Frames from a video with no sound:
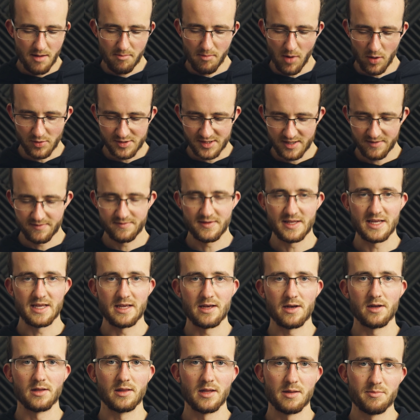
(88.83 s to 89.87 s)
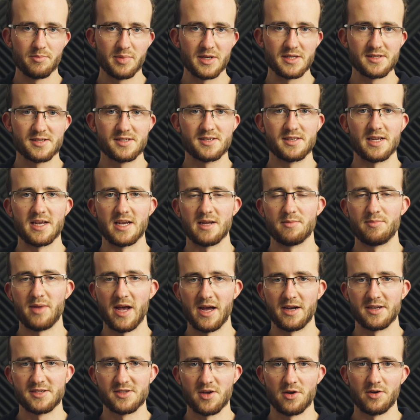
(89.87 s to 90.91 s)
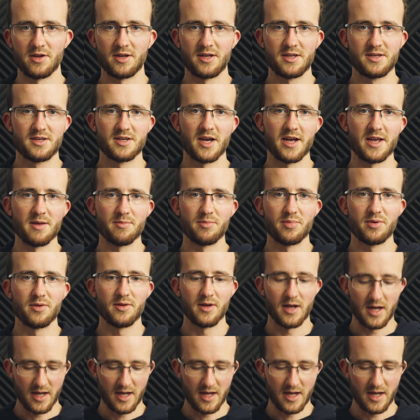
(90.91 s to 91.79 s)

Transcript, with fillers: most of the Olympus and Panasonic type